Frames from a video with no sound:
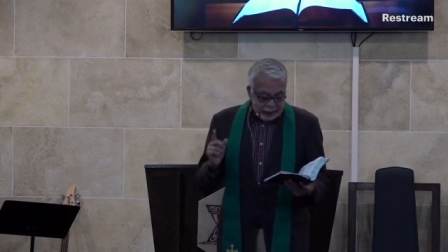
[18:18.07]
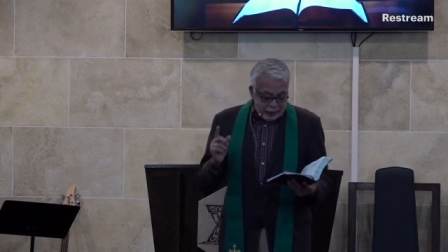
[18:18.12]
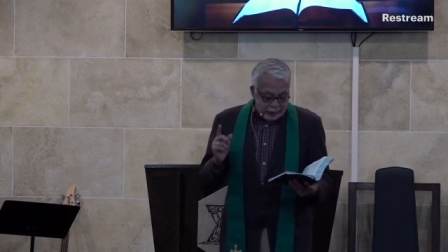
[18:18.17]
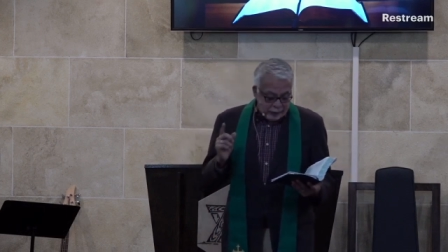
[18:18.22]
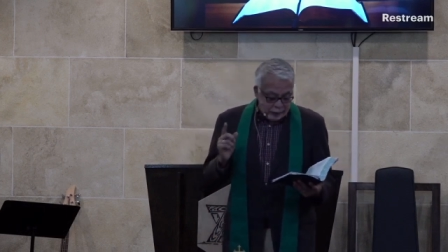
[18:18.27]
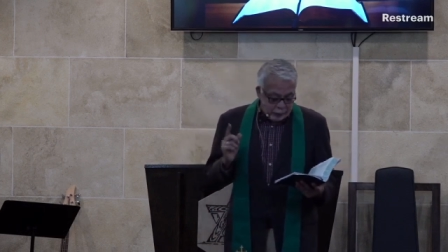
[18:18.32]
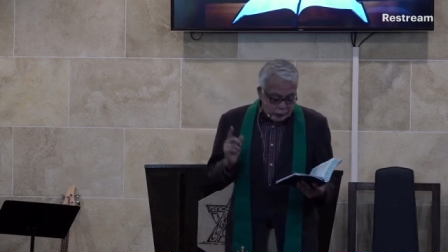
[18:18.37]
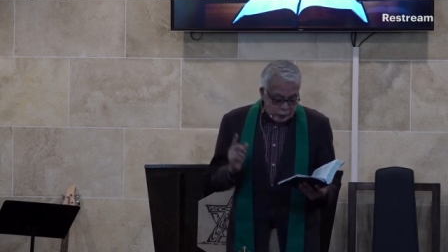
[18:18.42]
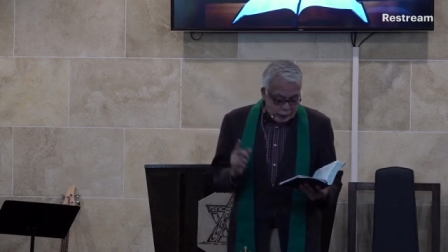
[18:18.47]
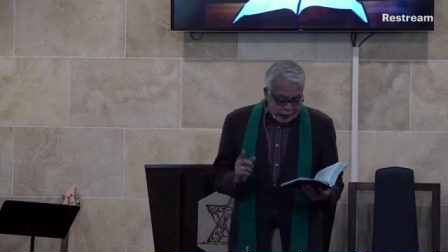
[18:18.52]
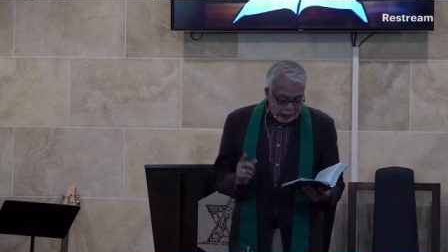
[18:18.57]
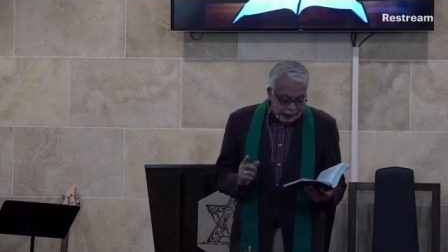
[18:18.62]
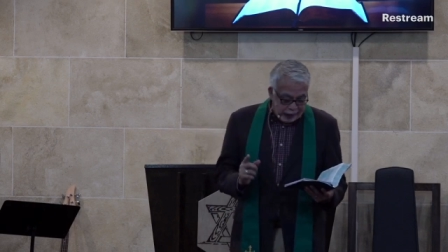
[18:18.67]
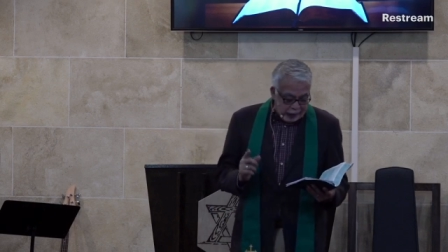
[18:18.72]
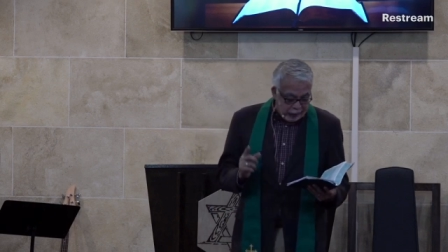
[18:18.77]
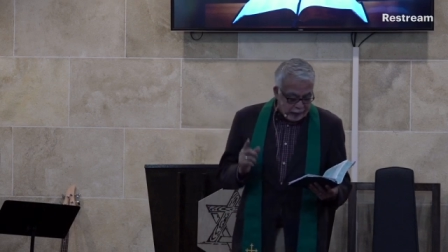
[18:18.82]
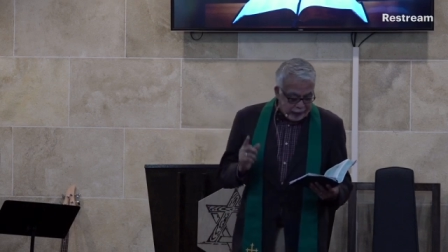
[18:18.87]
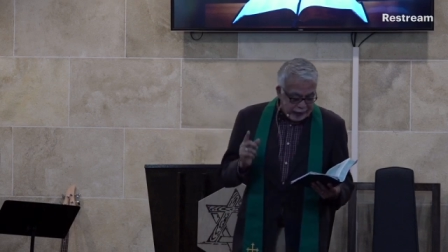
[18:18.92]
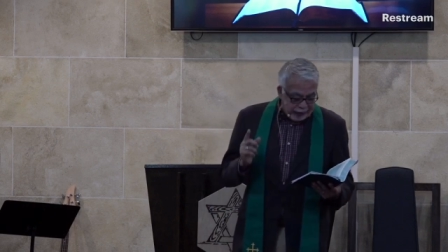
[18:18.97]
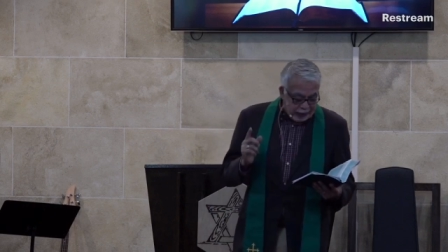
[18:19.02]
free
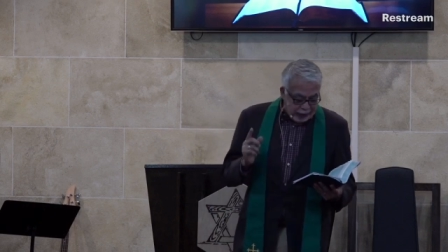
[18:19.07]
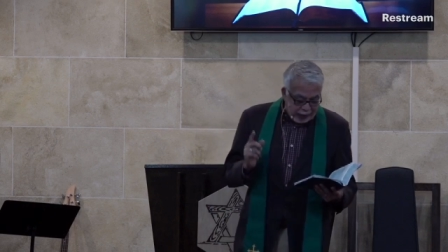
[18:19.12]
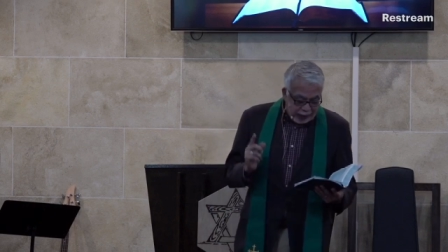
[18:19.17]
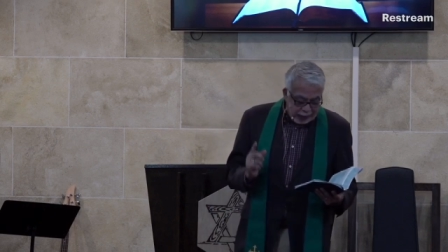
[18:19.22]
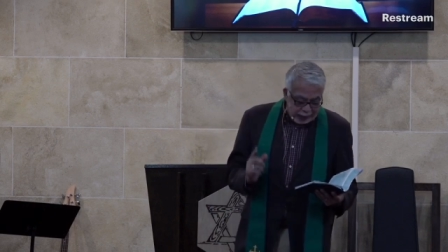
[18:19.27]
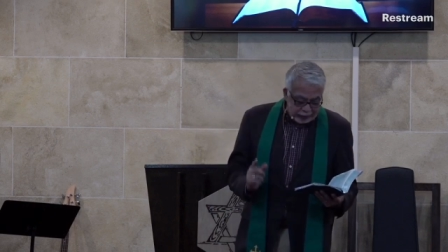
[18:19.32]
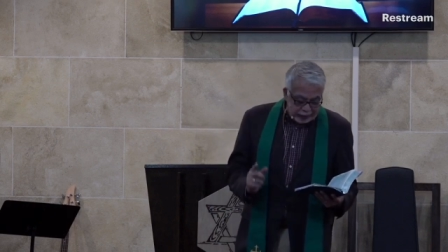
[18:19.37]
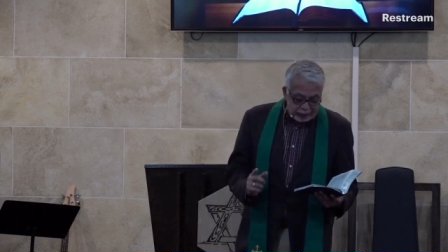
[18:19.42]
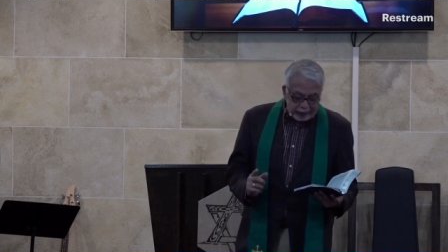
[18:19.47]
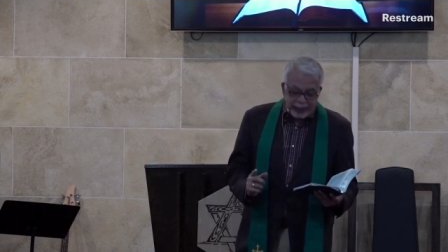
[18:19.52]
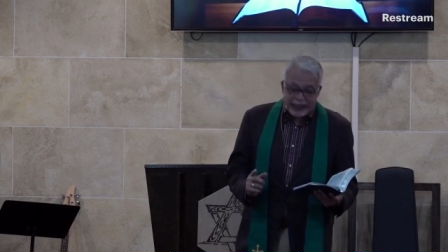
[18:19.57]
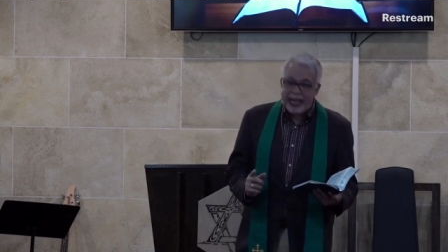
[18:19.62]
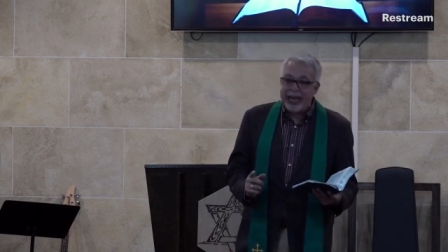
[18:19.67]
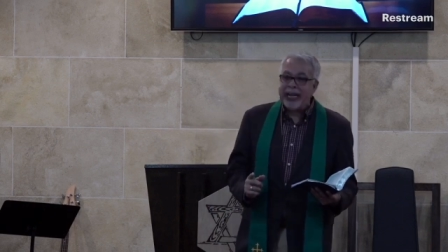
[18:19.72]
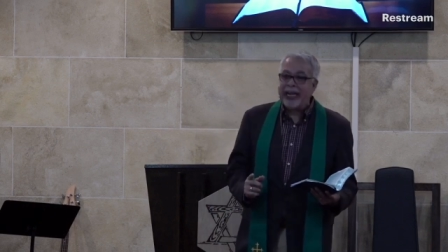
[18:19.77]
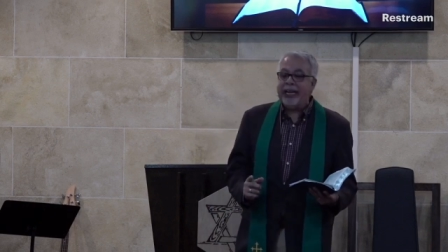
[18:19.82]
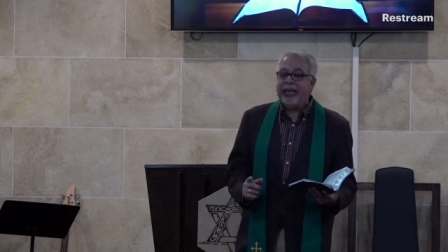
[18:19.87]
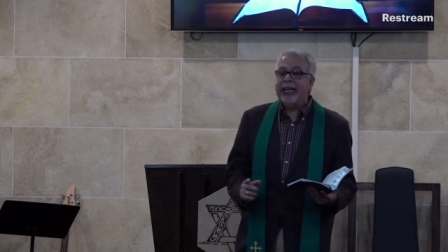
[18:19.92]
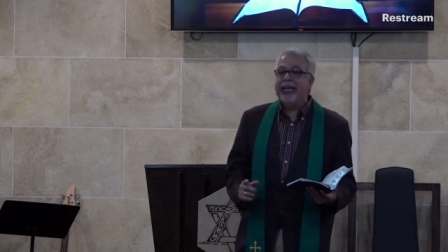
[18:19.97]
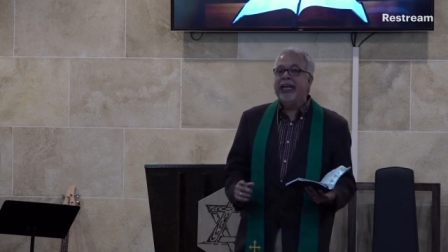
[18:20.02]
of
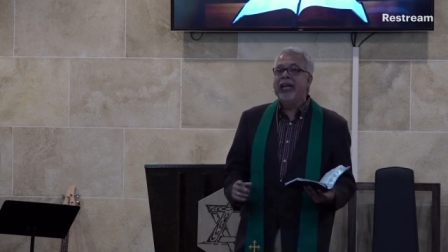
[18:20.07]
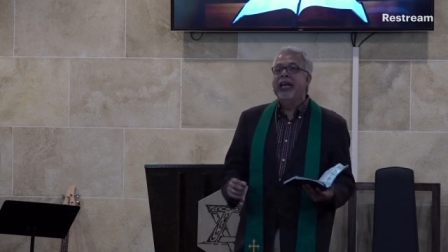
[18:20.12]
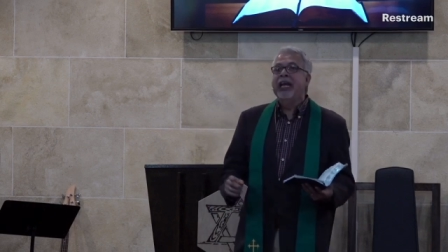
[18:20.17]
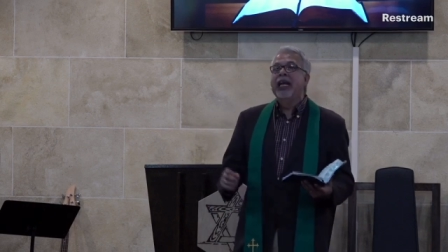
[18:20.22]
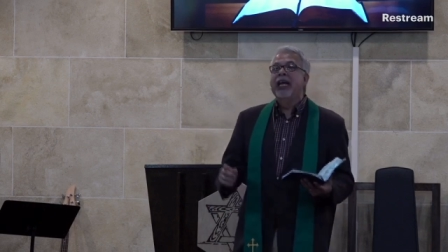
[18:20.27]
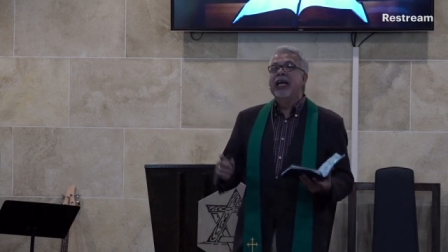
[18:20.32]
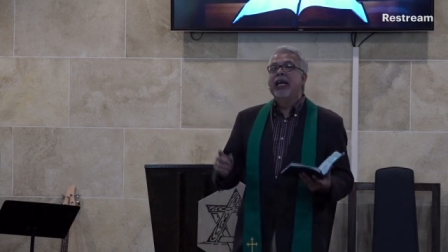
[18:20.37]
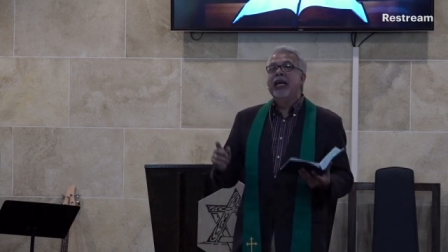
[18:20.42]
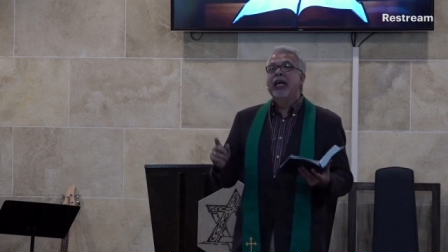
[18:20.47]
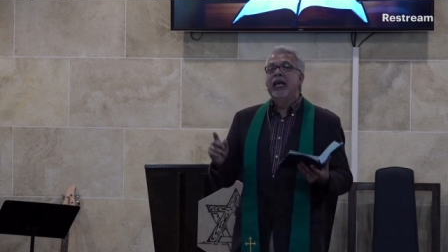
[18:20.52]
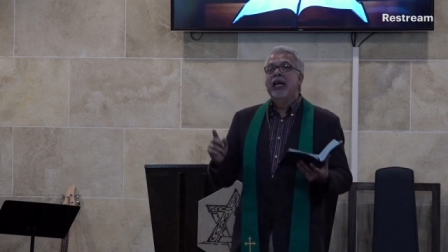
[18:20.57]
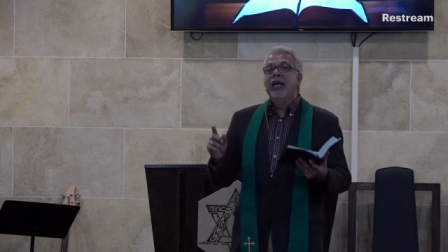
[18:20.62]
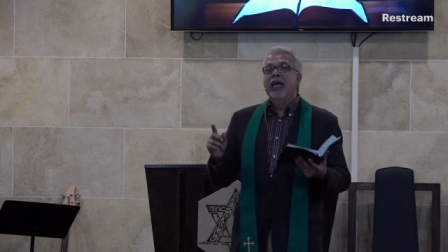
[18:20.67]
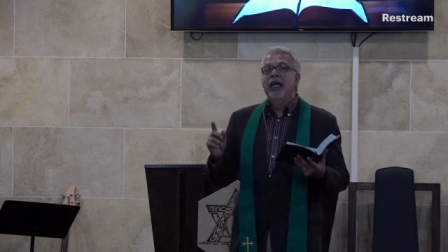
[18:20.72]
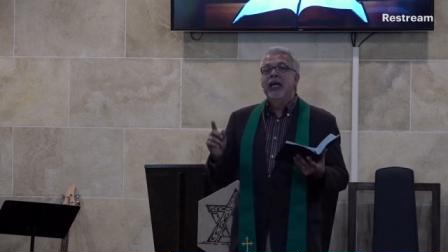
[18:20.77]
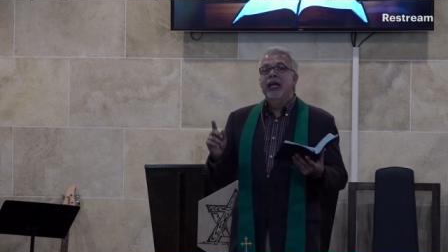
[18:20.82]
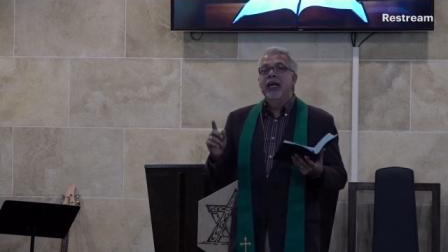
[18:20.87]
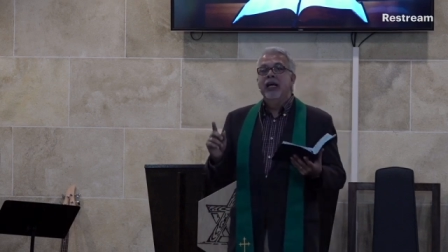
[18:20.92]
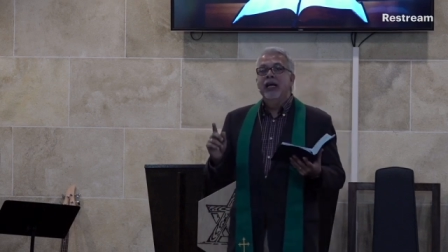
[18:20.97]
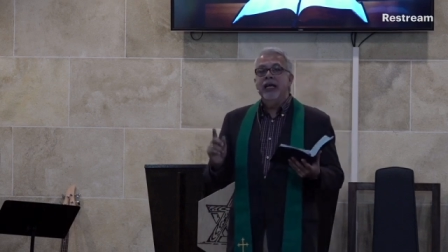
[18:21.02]
intoxicating
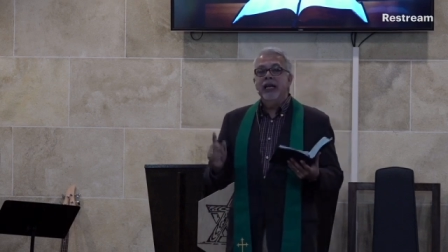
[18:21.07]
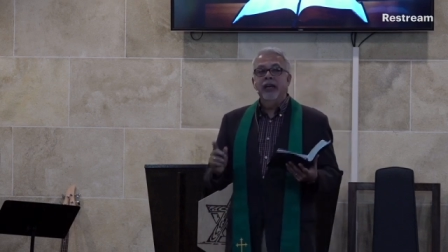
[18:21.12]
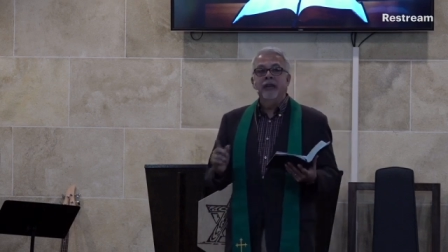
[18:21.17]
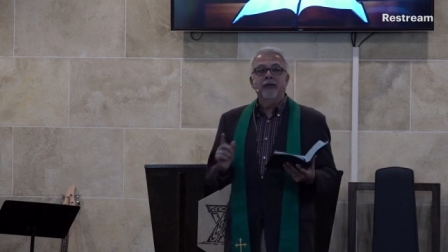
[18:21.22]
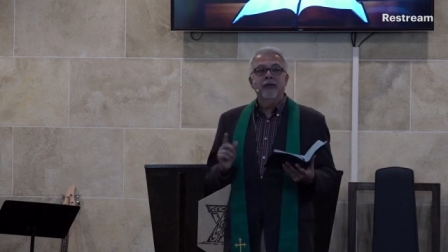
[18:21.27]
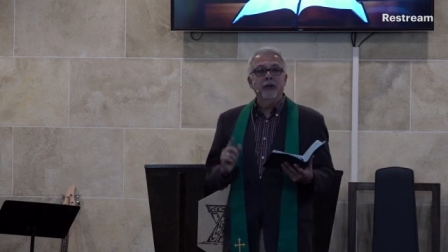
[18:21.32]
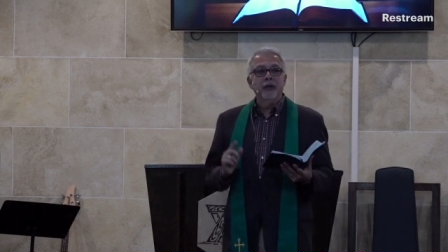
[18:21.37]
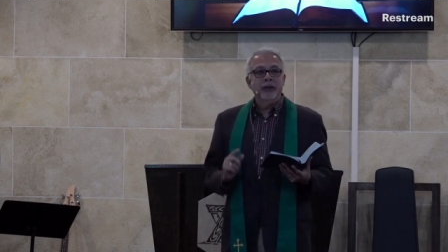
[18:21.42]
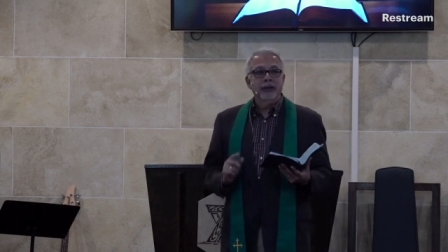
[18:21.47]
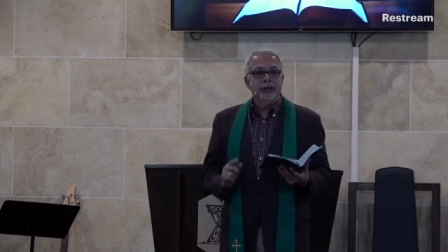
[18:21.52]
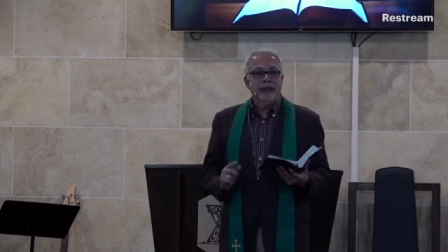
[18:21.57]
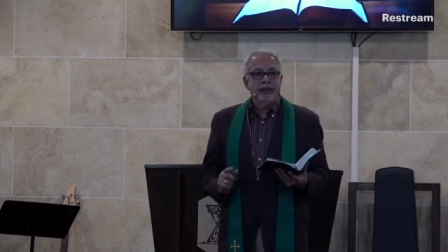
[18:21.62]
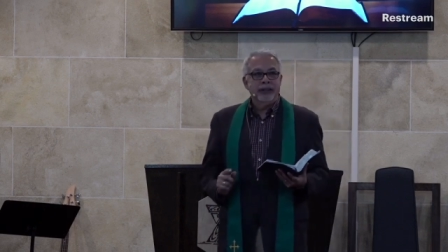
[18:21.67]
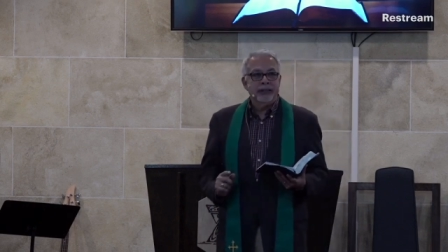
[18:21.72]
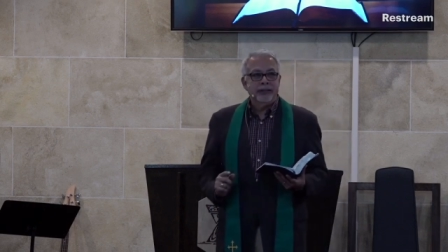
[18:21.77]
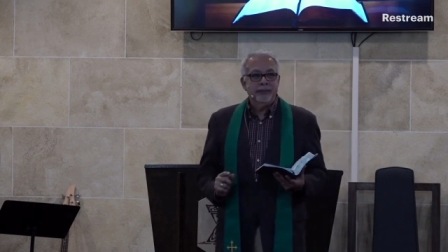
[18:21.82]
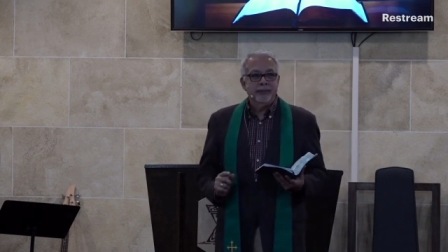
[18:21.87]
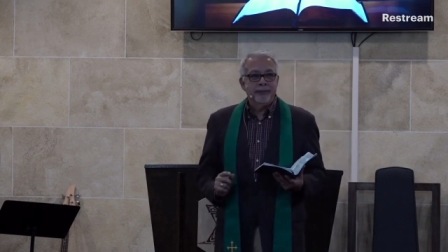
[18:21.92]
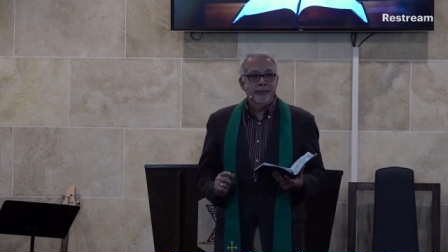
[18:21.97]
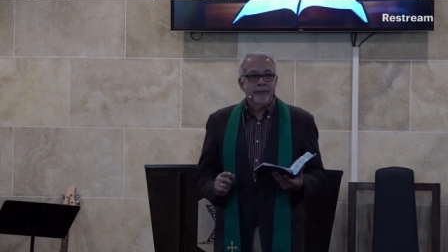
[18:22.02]
influences.